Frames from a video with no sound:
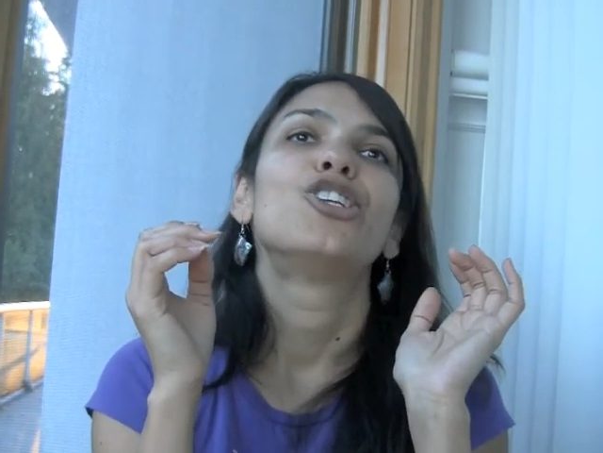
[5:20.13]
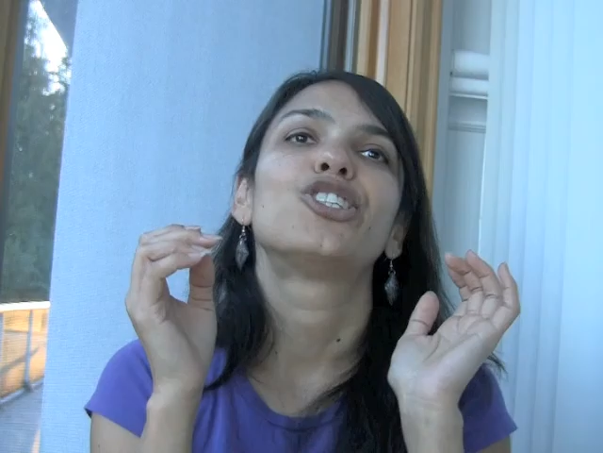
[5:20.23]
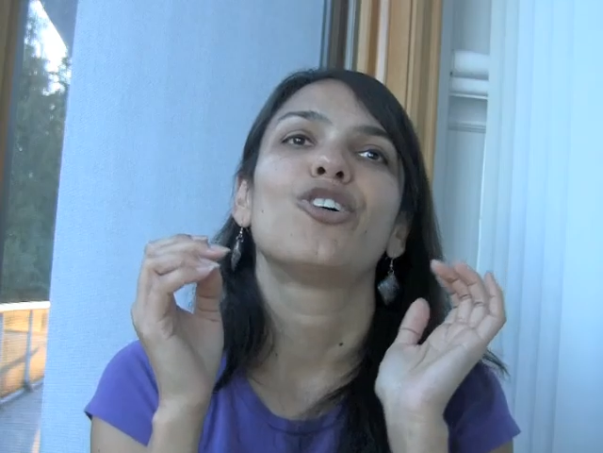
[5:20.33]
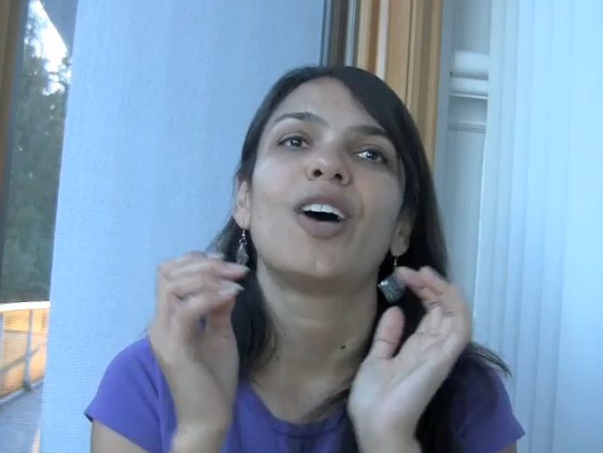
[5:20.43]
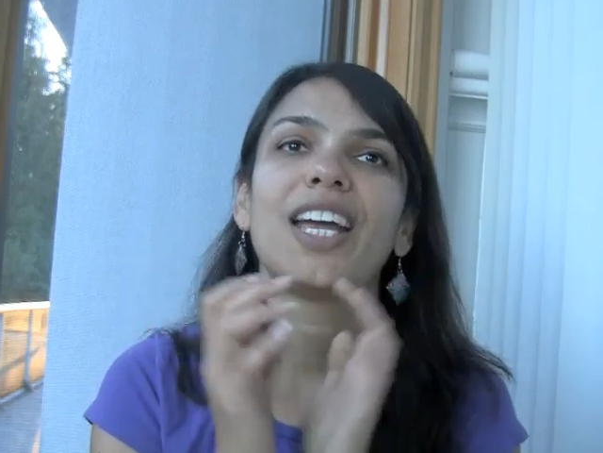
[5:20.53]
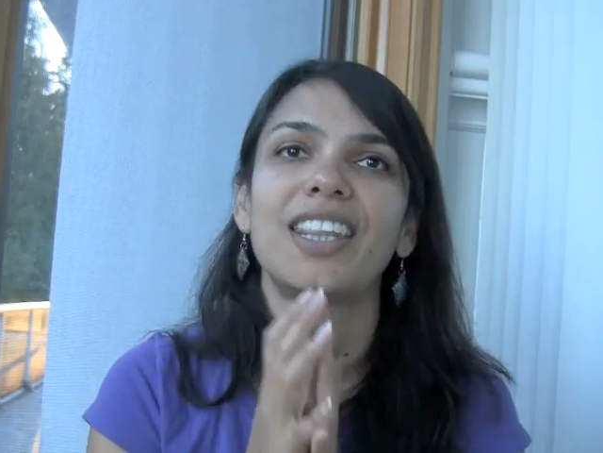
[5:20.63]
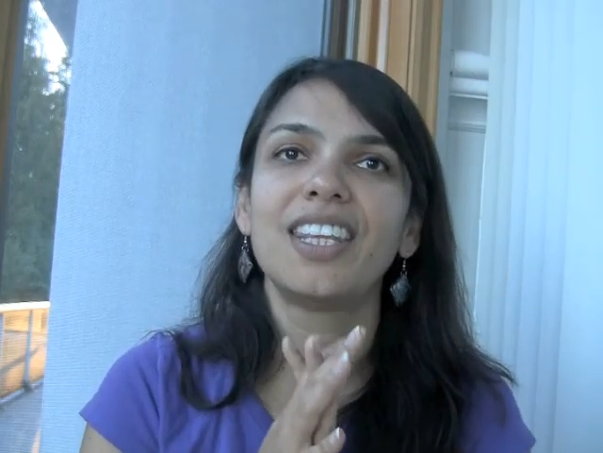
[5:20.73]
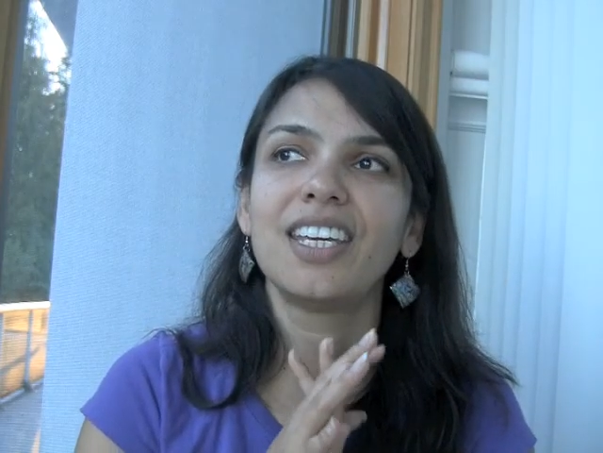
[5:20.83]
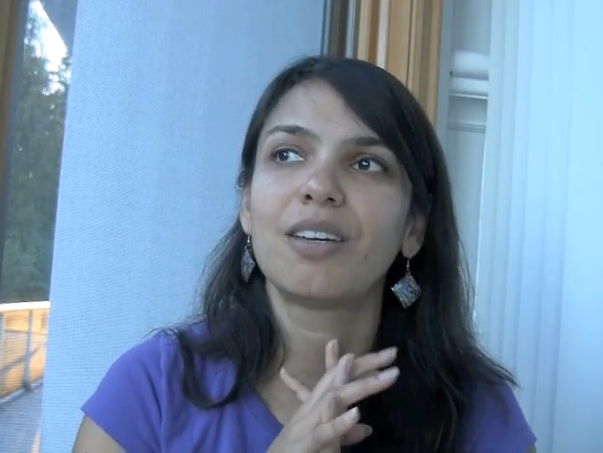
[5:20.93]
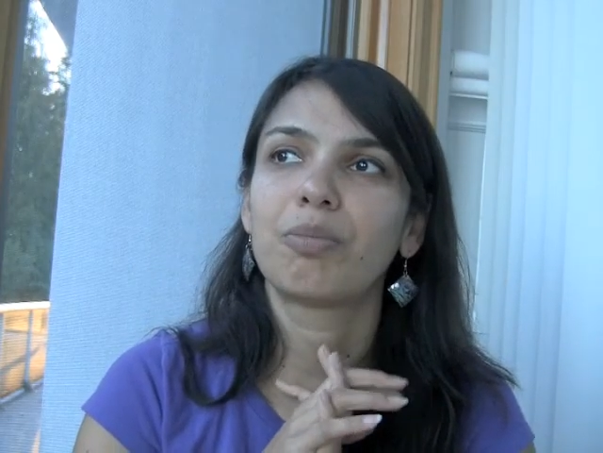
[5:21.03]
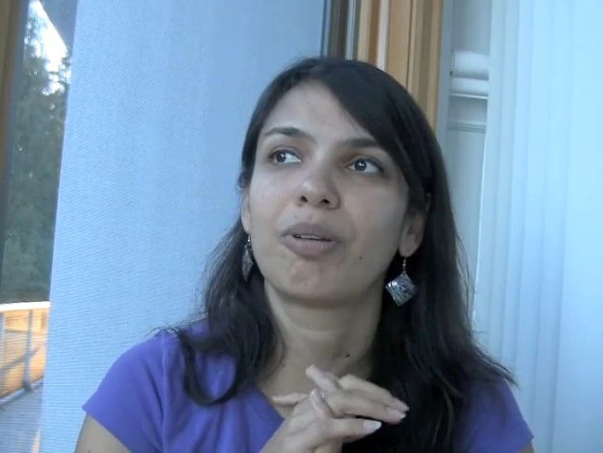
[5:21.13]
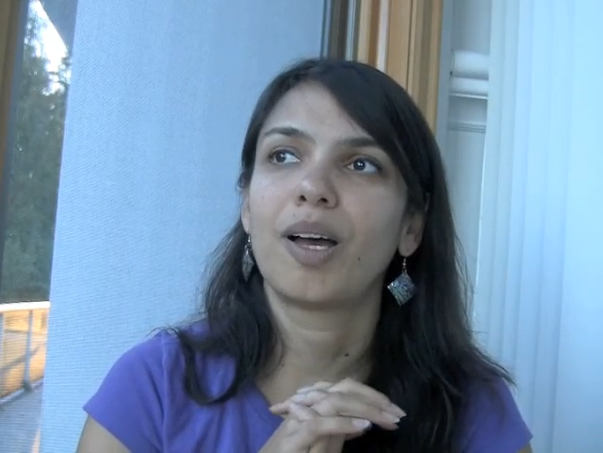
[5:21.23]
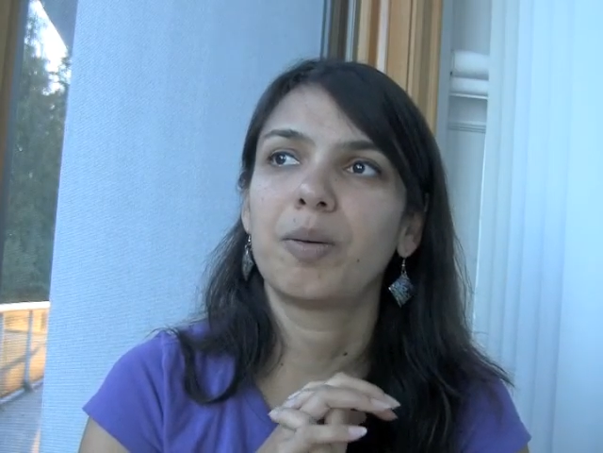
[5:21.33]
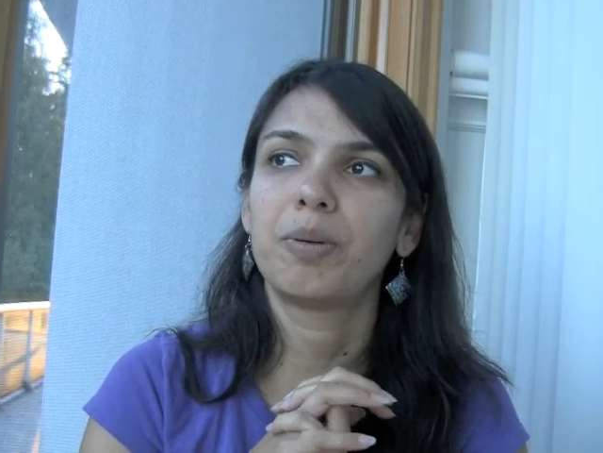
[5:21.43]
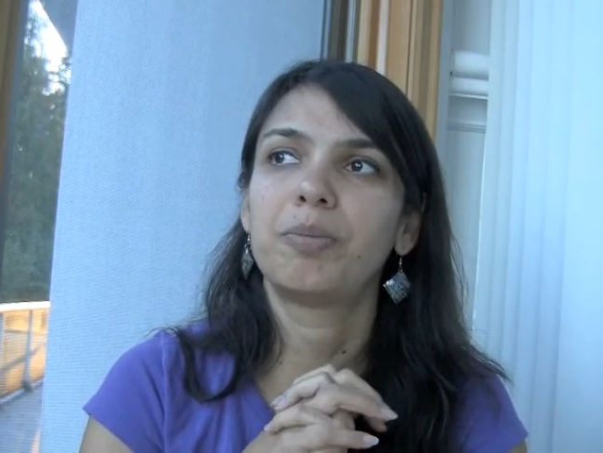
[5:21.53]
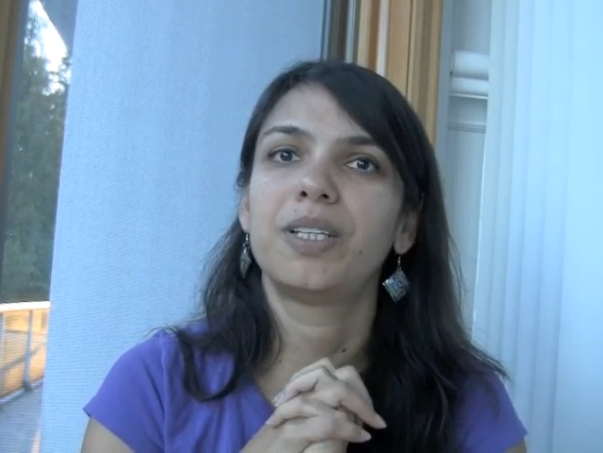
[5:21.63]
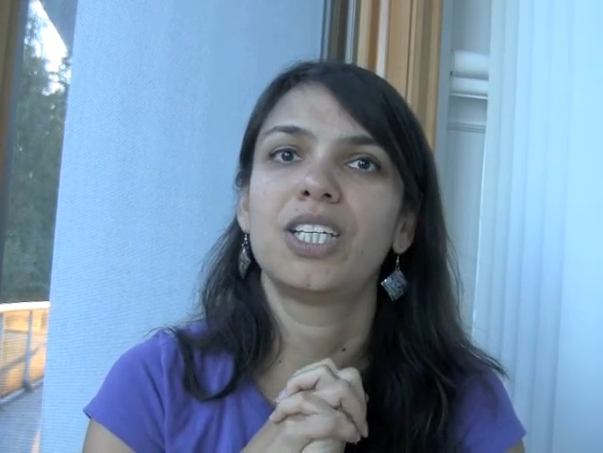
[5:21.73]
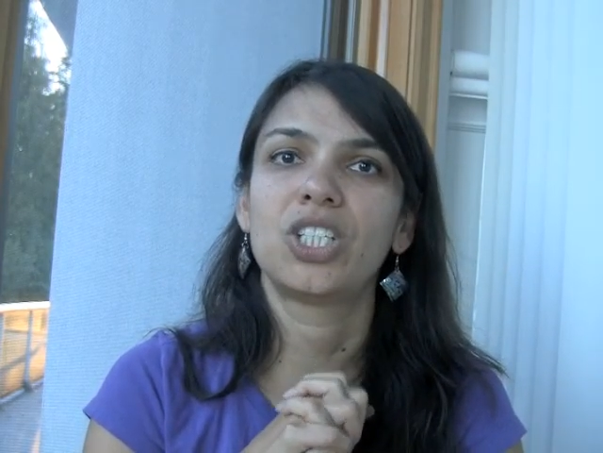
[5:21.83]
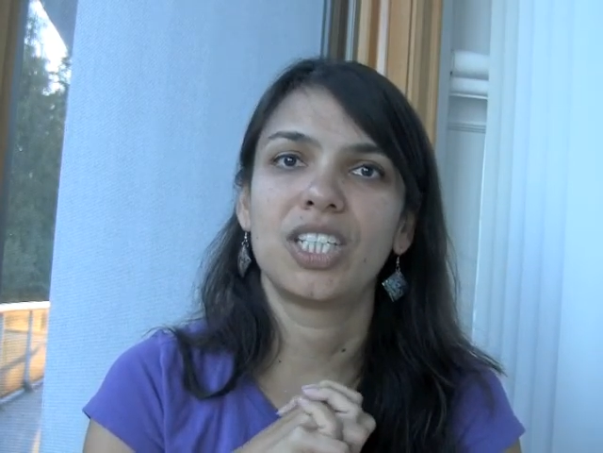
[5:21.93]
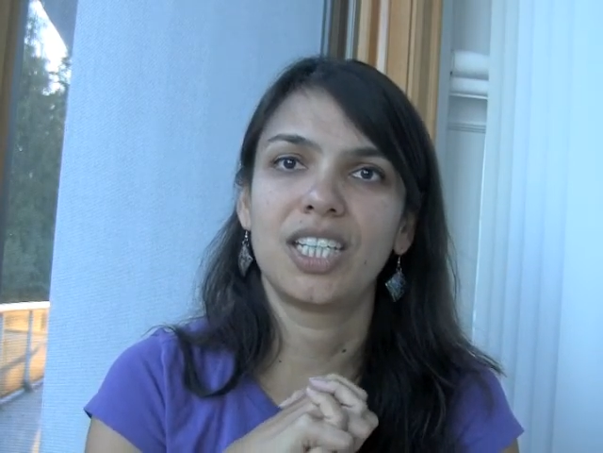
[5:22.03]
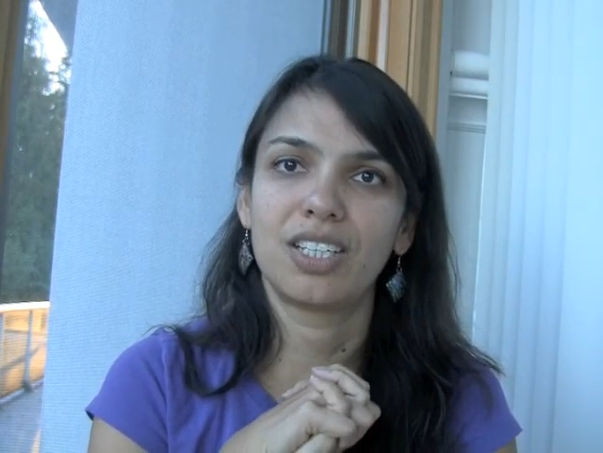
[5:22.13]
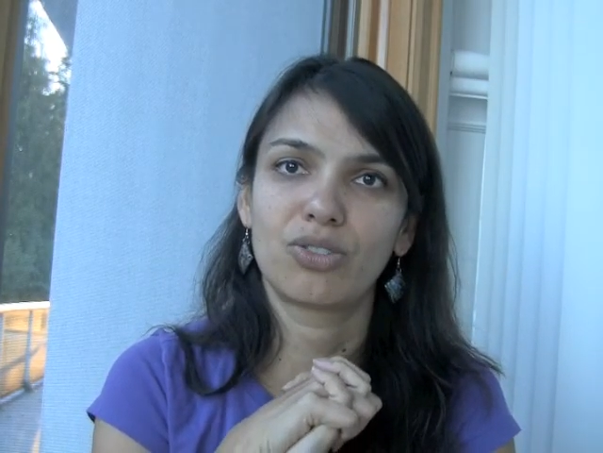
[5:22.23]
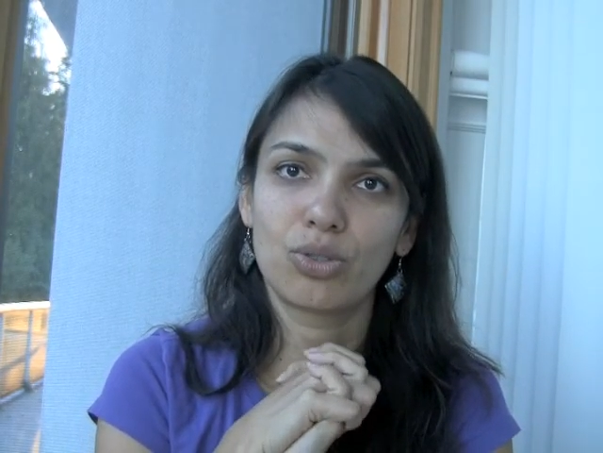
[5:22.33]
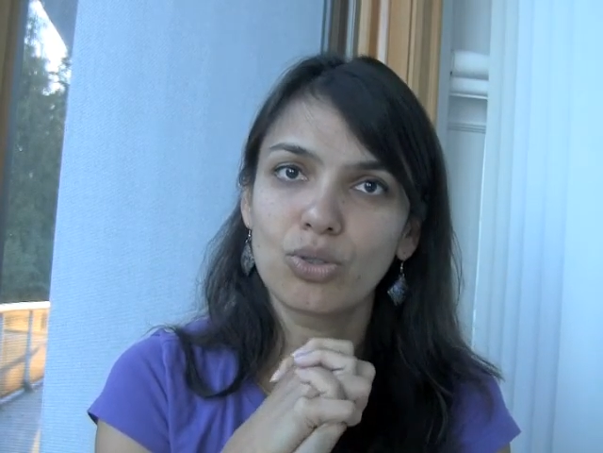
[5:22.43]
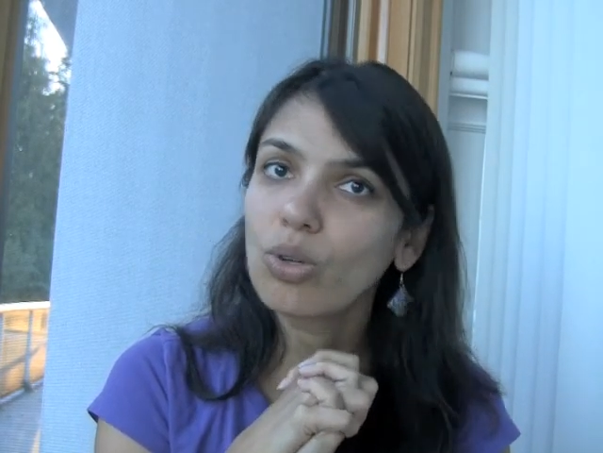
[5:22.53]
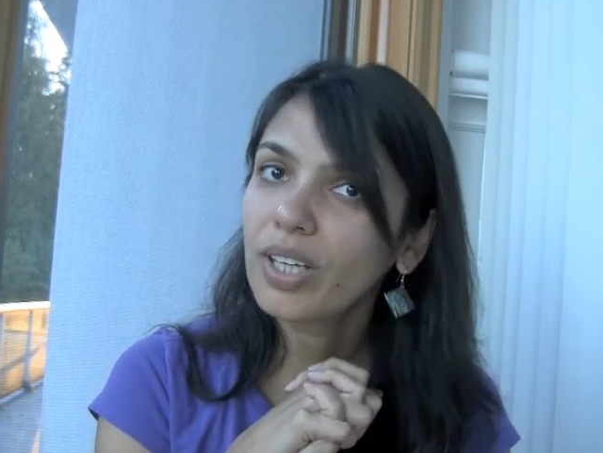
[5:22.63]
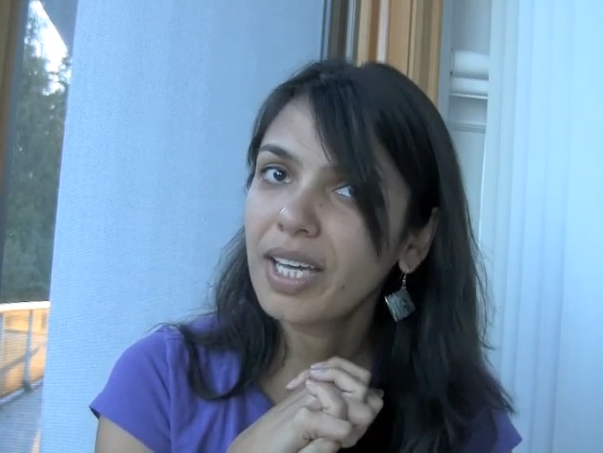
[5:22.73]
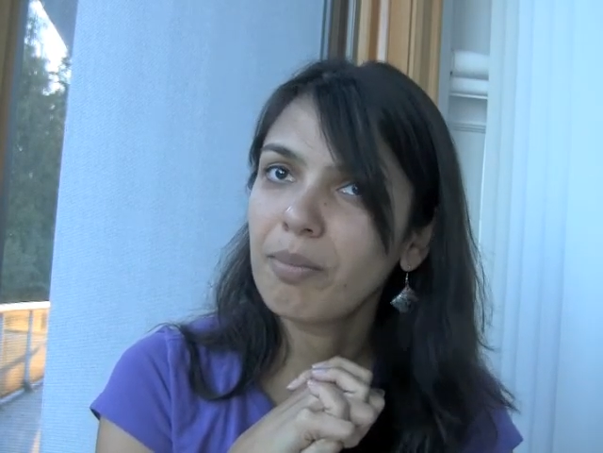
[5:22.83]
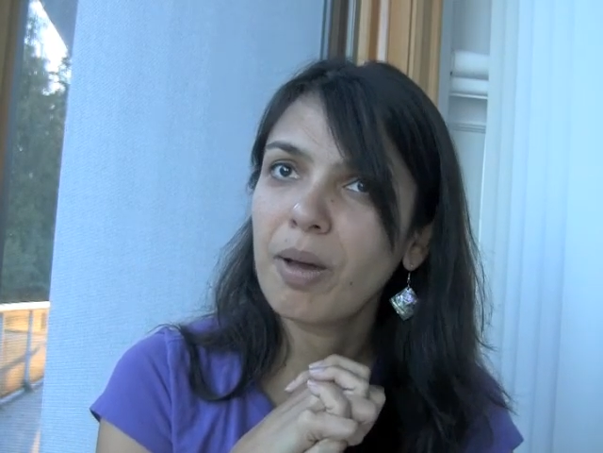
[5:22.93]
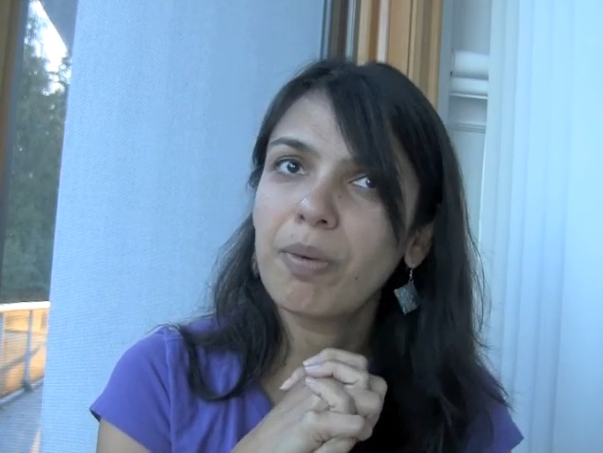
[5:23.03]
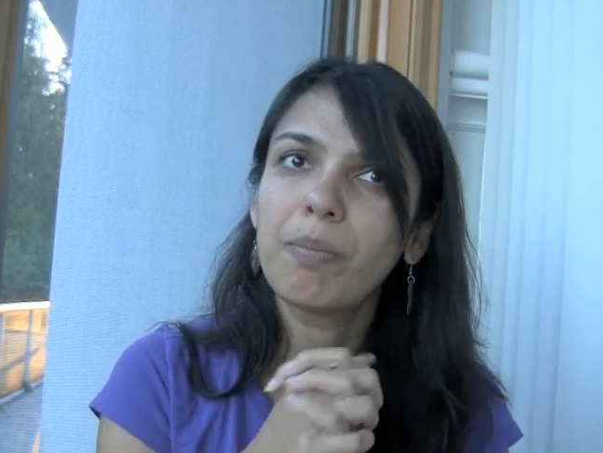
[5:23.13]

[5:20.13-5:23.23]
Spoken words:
so I think probably she thinks her soul came out.